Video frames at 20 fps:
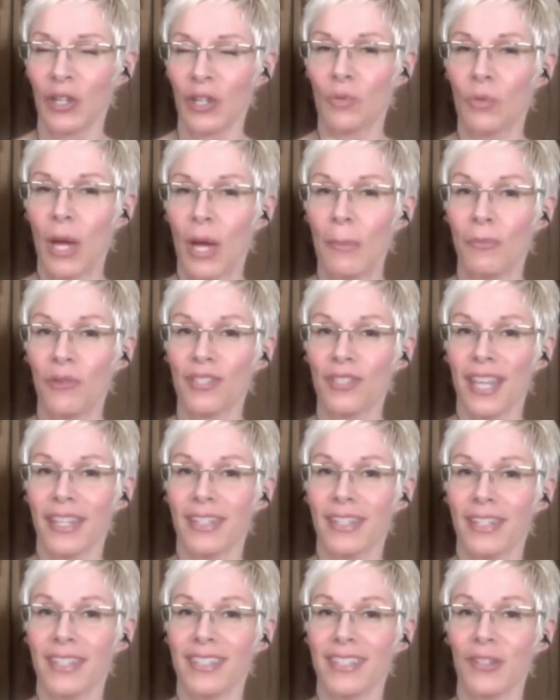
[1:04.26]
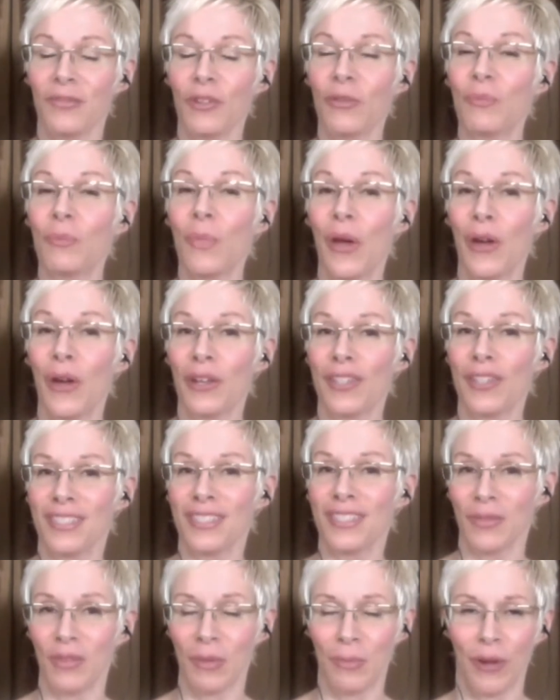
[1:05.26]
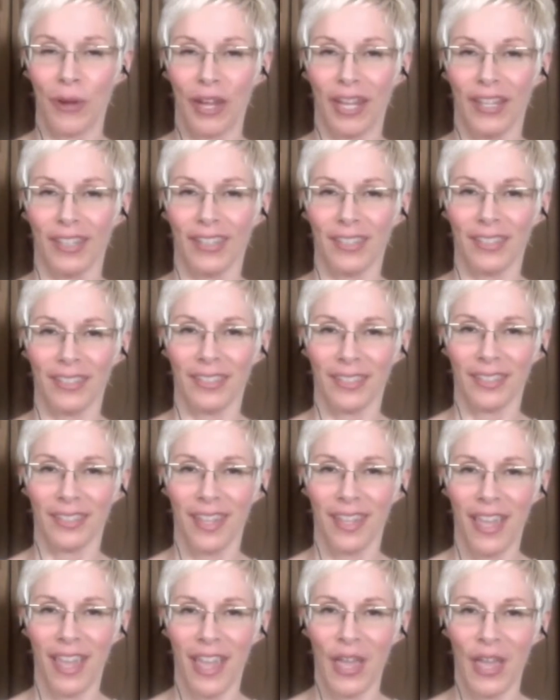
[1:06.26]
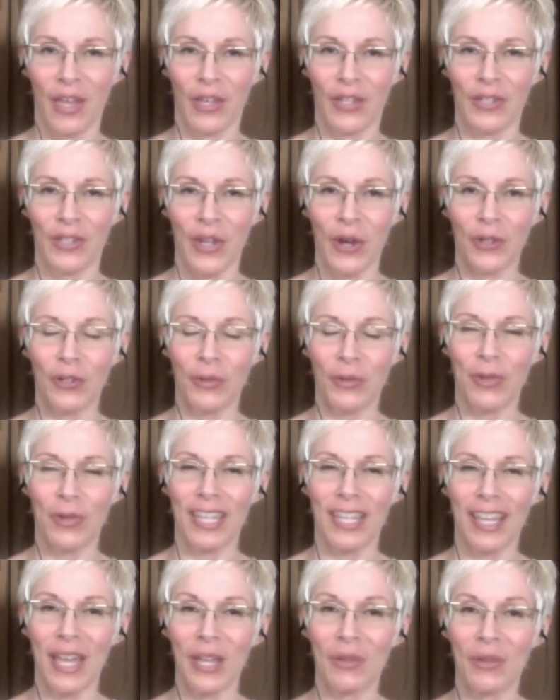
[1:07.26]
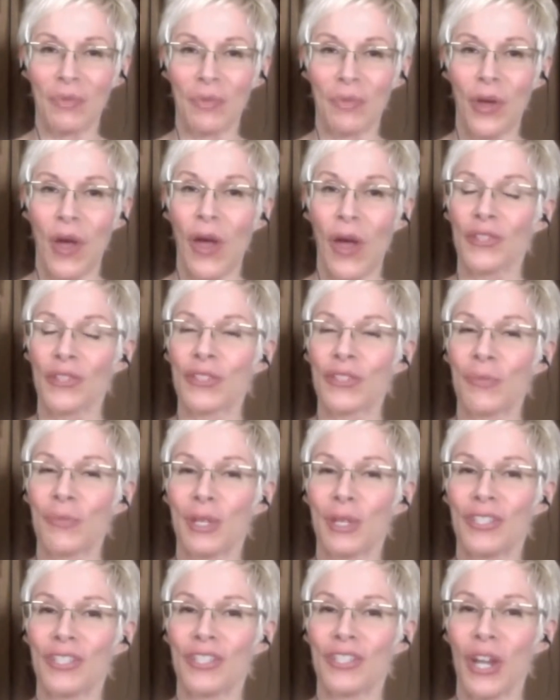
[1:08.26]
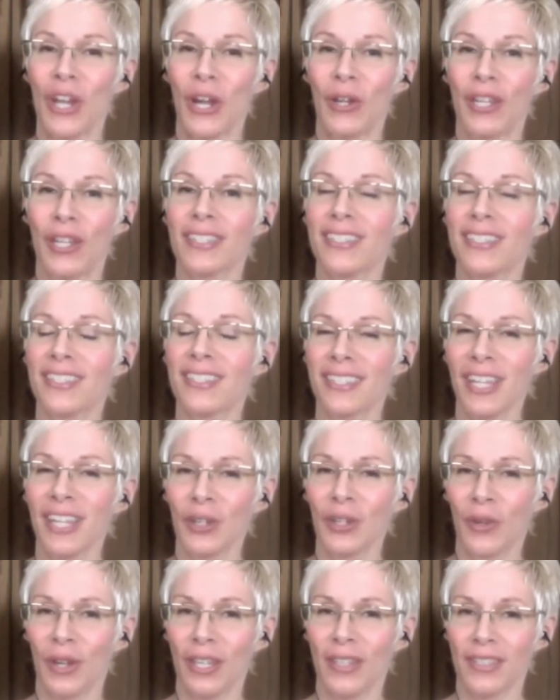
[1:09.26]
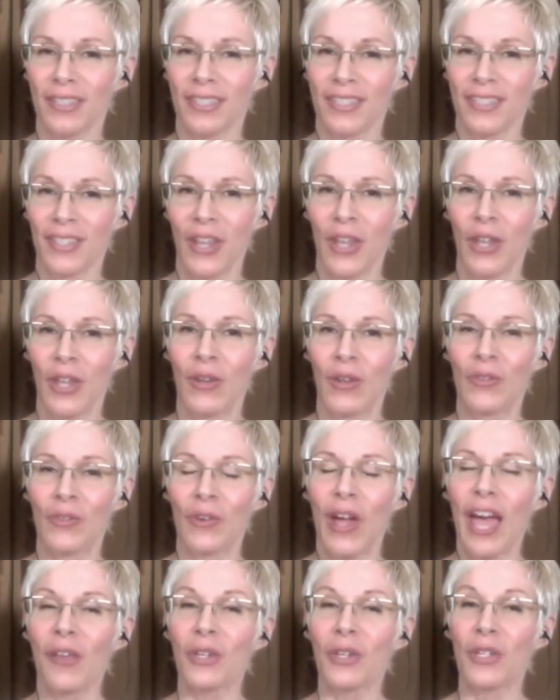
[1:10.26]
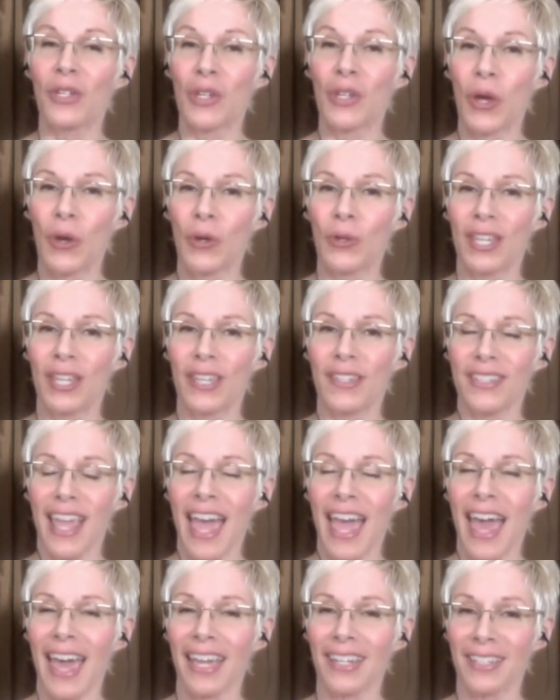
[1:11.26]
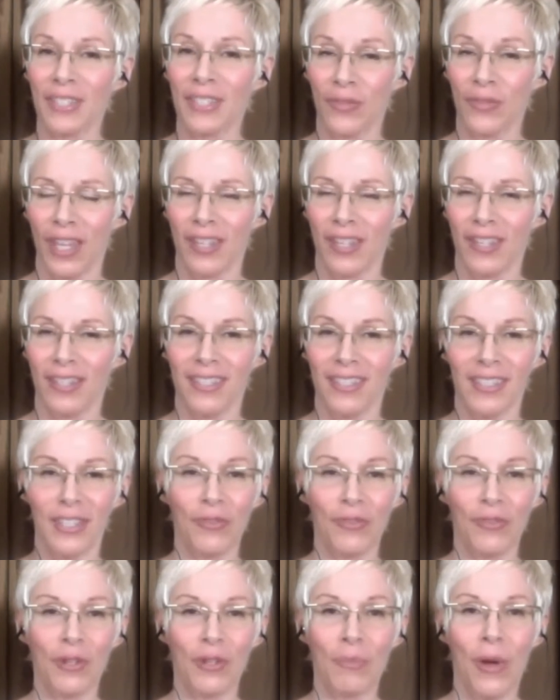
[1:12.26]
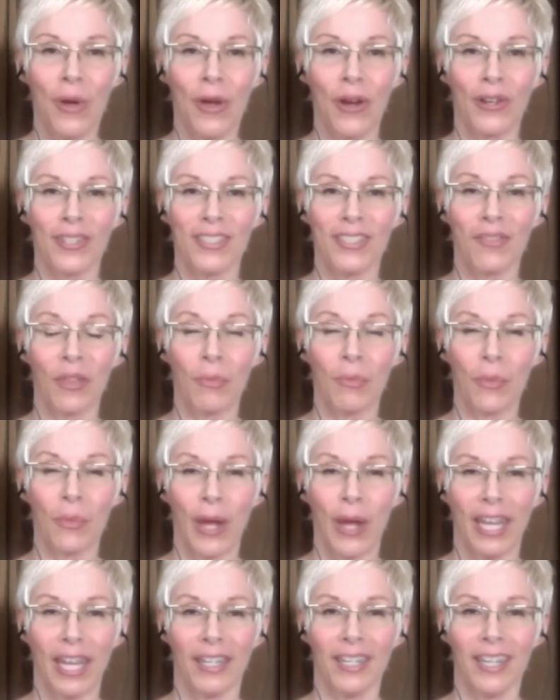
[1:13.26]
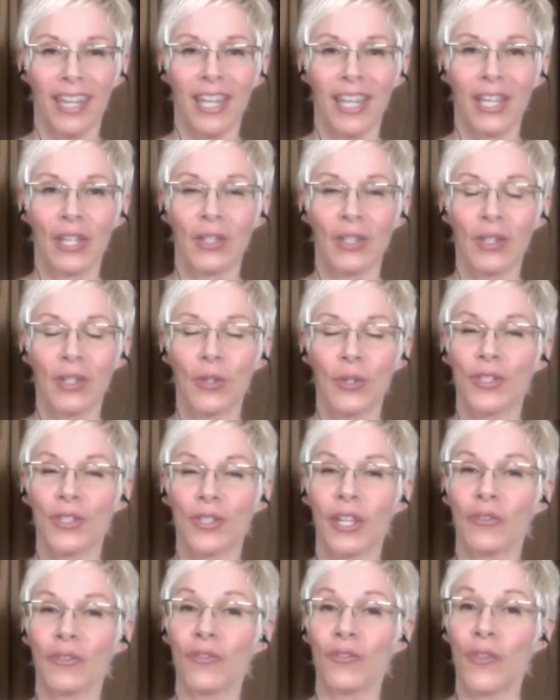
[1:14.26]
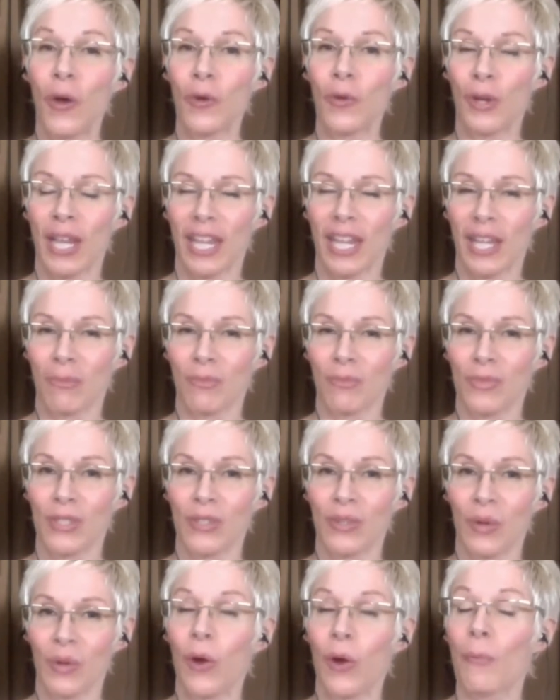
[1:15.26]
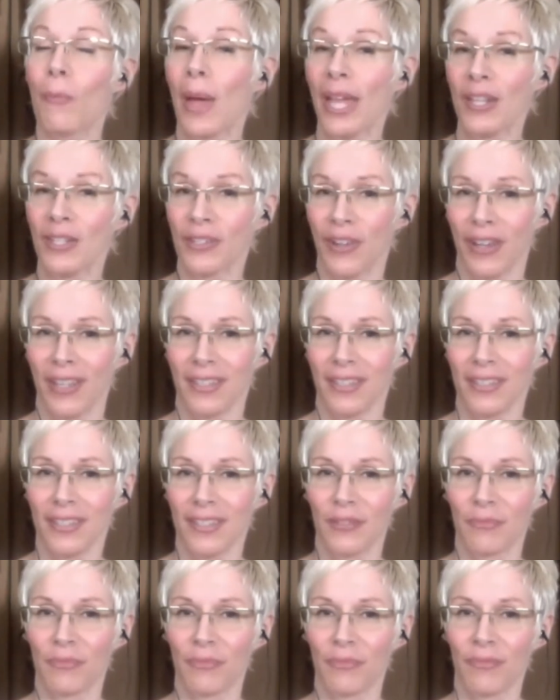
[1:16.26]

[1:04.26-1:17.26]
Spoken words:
represent different parts of the brain. Dr. Pillai will also be sharing secrets for how the yogis activated different parts of the brain using phonemes or mantras.